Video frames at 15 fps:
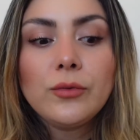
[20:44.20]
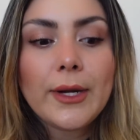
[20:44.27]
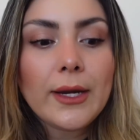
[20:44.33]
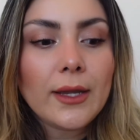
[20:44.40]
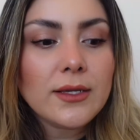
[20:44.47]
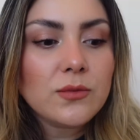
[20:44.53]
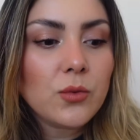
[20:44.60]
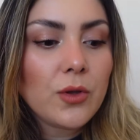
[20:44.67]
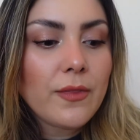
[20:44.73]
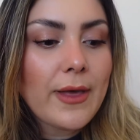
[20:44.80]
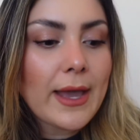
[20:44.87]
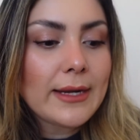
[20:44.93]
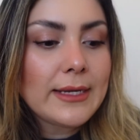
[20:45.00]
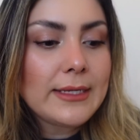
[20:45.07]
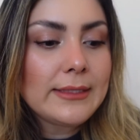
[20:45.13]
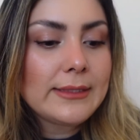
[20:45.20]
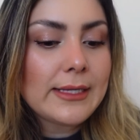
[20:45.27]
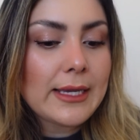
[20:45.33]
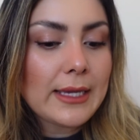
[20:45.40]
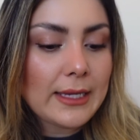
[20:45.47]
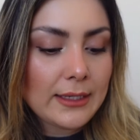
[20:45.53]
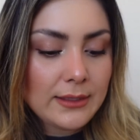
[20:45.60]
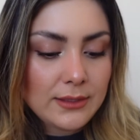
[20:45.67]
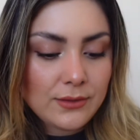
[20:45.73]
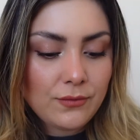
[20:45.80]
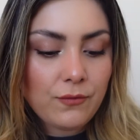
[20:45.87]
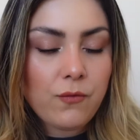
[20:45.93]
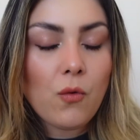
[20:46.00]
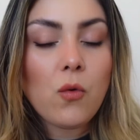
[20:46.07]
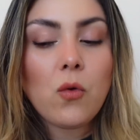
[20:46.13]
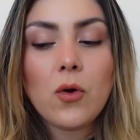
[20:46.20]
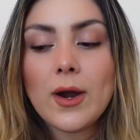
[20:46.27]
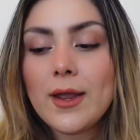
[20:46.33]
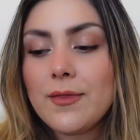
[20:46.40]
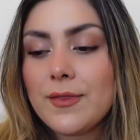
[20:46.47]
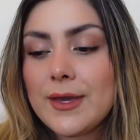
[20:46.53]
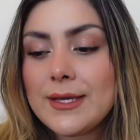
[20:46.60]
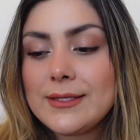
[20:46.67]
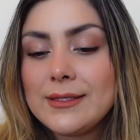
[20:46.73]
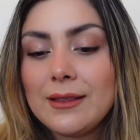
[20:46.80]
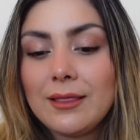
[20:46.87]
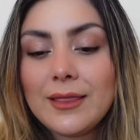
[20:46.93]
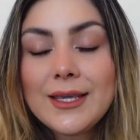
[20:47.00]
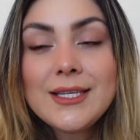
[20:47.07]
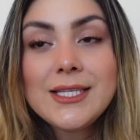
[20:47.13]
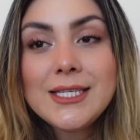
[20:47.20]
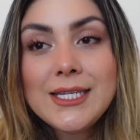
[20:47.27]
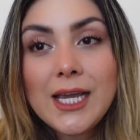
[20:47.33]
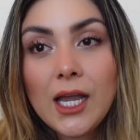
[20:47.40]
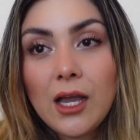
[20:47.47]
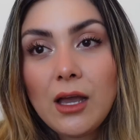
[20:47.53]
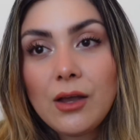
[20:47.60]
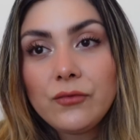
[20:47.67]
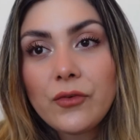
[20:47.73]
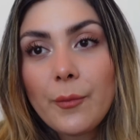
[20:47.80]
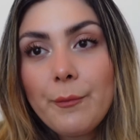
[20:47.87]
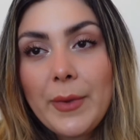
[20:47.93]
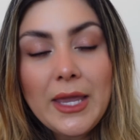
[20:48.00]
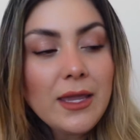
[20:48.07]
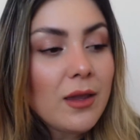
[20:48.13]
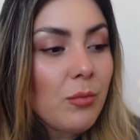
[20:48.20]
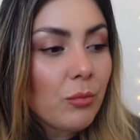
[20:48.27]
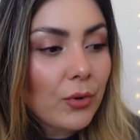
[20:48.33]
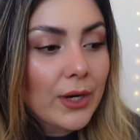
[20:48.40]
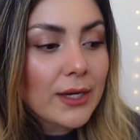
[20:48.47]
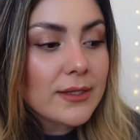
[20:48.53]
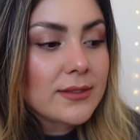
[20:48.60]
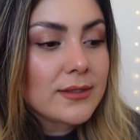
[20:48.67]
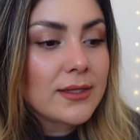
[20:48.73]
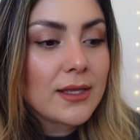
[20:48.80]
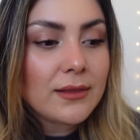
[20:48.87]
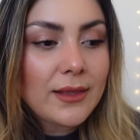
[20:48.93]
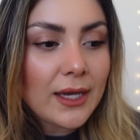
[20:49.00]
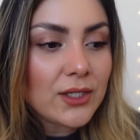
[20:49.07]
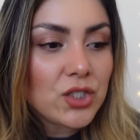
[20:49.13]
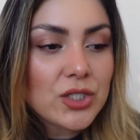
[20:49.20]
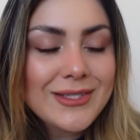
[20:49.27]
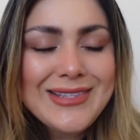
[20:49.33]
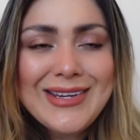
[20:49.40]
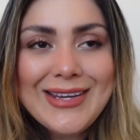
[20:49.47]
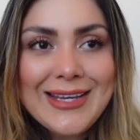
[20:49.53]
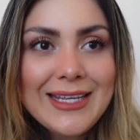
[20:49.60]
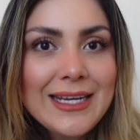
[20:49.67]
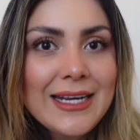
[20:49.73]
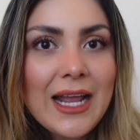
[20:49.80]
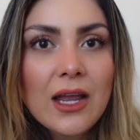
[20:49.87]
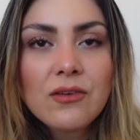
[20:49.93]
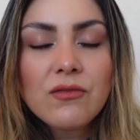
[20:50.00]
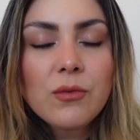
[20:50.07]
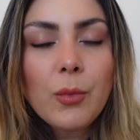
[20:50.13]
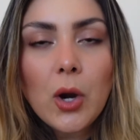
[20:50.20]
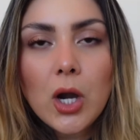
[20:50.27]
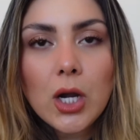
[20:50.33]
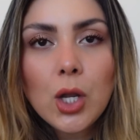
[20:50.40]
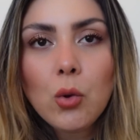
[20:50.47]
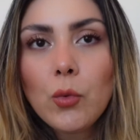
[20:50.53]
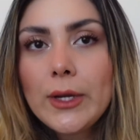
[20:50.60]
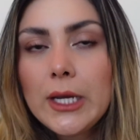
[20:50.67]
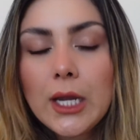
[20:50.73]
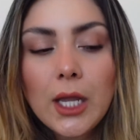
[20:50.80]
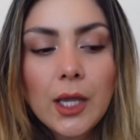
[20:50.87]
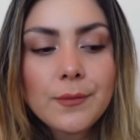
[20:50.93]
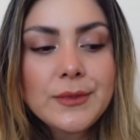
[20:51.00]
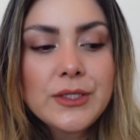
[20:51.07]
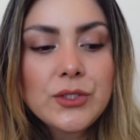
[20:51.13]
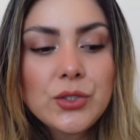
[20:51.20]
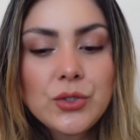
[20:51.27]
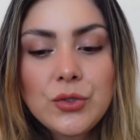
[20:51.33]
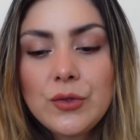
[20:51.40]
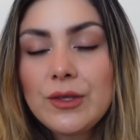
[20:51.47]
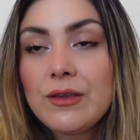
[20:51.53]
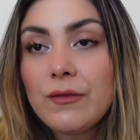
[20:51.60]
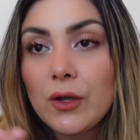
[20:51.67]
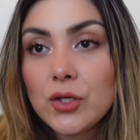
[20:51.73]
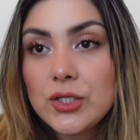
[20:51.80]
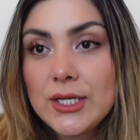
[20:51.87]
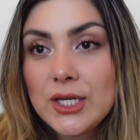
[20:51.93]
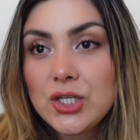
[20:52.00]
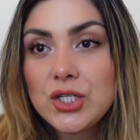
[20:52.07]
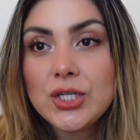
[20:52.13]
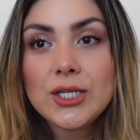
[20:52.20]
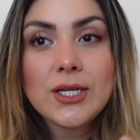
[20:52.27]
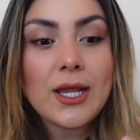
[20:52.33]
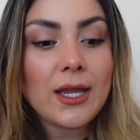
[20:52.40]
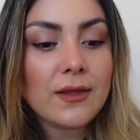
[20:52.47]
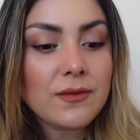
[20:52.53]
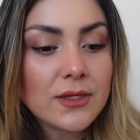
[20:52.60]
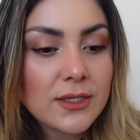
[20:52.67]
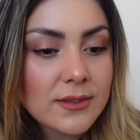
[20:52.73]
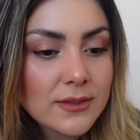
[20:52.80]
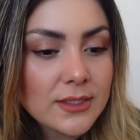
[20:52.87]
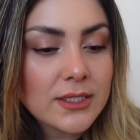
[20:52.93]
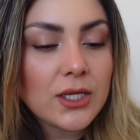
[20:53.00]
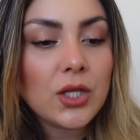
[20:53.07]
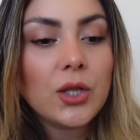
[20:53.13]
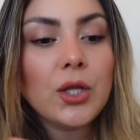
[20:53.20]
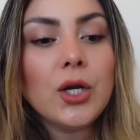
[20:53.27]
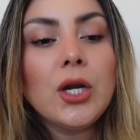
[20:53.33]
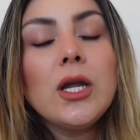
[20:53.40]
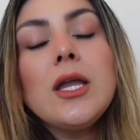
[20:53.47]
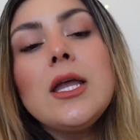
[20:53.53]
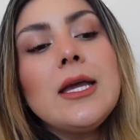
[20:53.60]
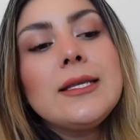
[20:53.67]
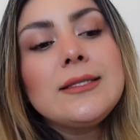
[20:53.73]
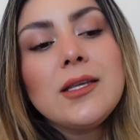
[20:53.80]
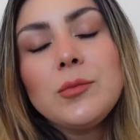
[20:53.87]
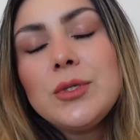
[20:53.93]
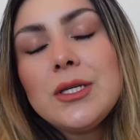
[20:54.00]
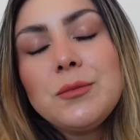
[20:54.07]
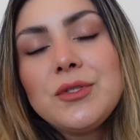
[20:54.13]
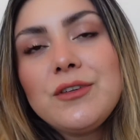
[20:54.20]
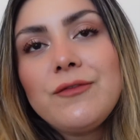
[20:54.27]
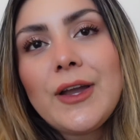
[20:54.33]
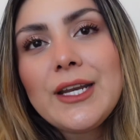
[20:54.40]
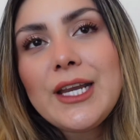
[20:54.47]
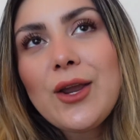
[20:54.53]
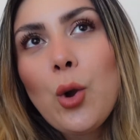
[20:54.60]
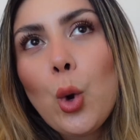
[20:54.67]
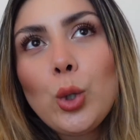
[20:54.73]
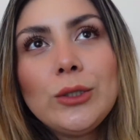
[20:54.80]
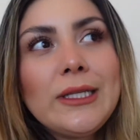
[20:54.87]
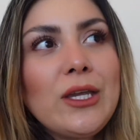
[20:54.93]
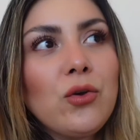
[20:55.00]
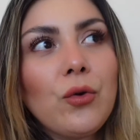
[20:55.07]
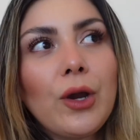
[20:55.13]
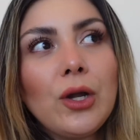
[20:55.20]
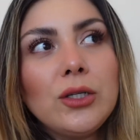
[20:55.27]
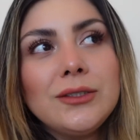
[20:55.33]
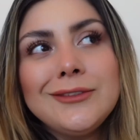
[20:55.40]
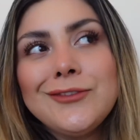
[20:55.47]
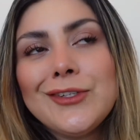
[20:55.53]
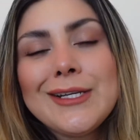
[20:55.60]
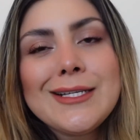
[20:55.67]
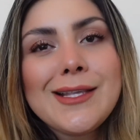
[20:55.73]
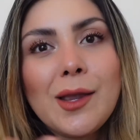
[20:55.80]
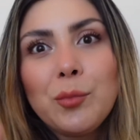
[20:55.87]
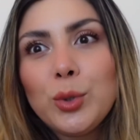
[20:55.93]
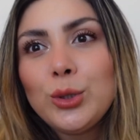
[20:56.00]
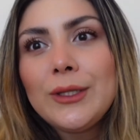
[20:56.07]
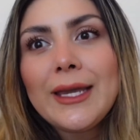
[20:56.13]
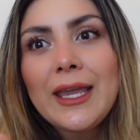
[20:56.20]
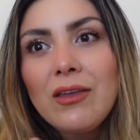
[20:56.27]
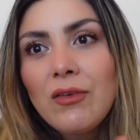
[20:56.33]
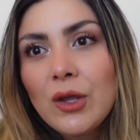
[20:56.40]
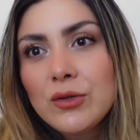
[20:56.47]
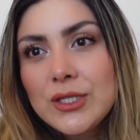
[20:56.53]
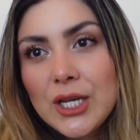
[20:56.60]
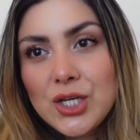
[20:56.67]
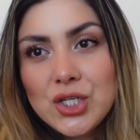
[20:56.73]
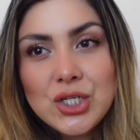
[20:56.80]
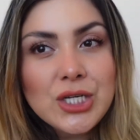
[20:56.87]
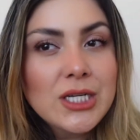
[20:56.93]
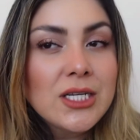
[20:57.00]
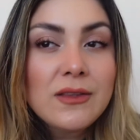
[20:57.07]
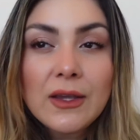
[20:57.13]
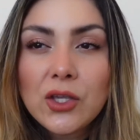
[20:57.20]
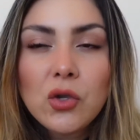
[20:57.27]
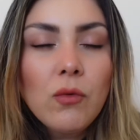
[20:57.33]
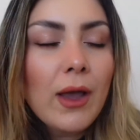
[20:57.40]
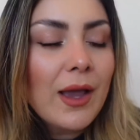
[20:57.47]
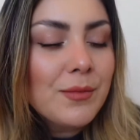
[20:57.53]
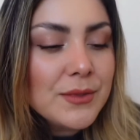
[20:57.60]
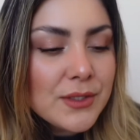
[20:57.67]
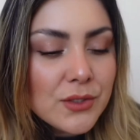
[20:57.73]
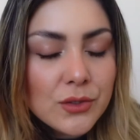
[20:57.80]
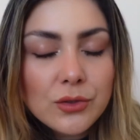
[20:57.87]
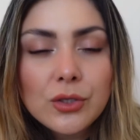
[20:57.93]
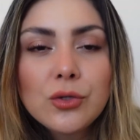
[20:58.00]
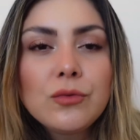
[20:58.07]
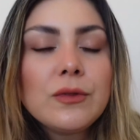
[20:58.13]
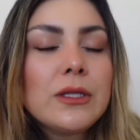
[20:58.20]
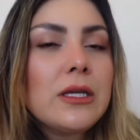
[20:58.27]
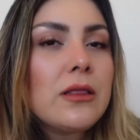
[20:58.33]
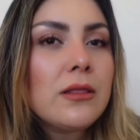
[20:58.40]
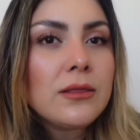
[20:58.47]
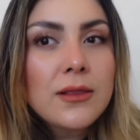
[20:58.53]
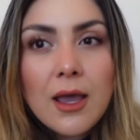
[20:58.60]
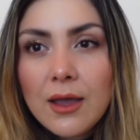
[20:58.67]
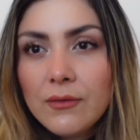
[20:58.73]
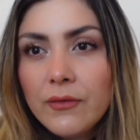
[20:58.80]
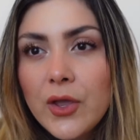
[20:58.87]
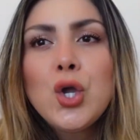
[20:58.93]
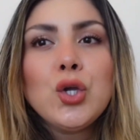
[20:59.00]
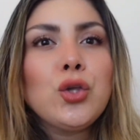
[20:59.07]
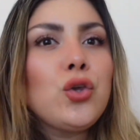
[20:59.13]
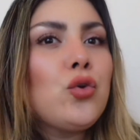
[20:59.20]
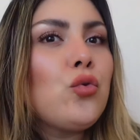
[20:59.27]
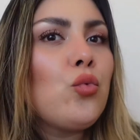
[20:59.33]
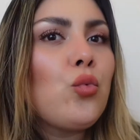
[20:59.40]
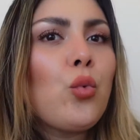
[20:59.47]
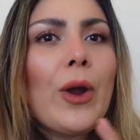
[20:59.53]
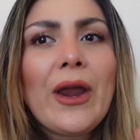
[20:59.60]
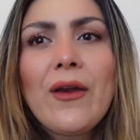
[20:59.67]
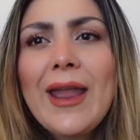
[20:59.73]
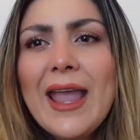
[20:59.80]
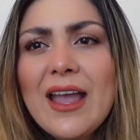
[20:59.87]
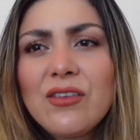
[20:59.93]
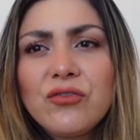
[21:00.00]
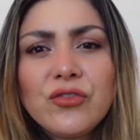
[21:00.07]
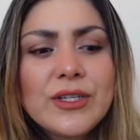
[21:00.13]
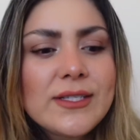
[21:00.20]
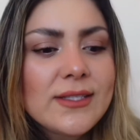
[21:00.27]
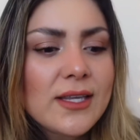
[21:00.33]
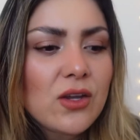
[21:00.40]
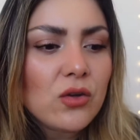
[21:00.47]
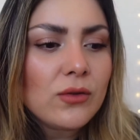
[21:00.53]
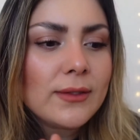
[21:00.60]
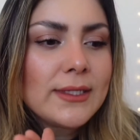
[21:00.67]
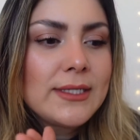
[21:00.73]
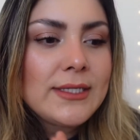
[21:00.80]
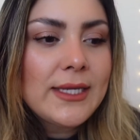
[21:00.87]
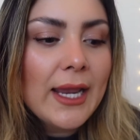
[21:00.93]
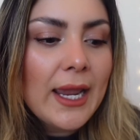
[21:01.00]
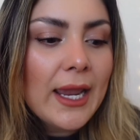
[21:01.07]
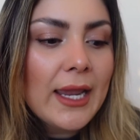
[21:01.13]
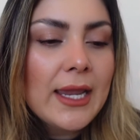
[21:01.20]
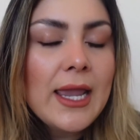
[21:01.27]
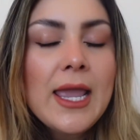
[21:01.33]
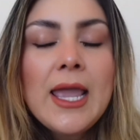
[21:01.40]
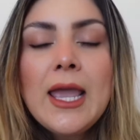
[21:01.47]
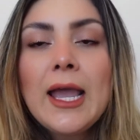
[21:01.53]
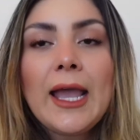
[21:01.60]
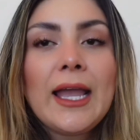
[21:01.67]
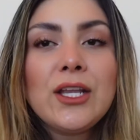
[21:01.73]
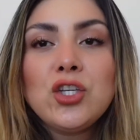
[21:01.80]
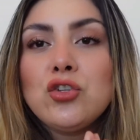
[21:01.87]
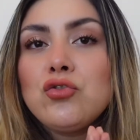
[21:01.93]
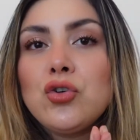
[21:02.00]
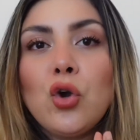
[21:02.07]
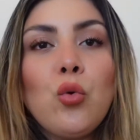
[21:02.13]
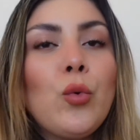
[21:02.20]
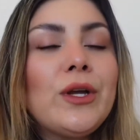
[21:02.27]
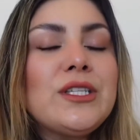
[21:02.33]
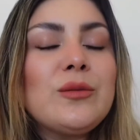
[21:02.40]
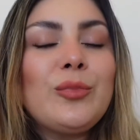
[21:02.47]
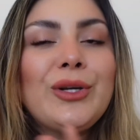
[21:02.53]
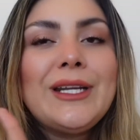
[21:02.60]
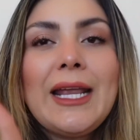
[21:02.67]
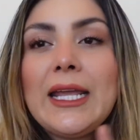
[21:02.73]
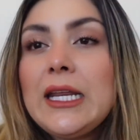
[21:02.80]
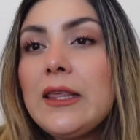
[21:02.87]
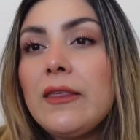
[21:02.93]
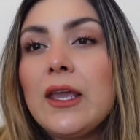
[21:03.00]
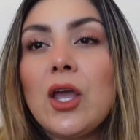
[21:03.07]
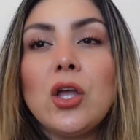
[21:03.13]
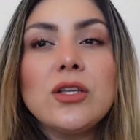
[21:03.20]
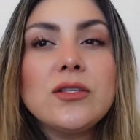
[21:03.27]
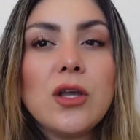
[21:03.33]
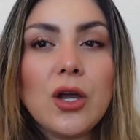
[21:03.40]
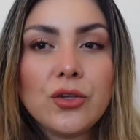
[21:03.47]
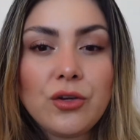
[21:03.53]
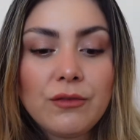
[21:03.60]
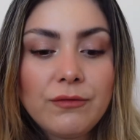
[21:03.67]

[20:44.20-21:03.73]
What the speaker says: right, guys, well, that is it for this list of makeup brands that just hit it out of the park when it comes to the foundation and the concealer. Sometimes you find a holy grail, for example, like a foundation that you absolutely love, you wear every single day, and you don't want to put anything else on your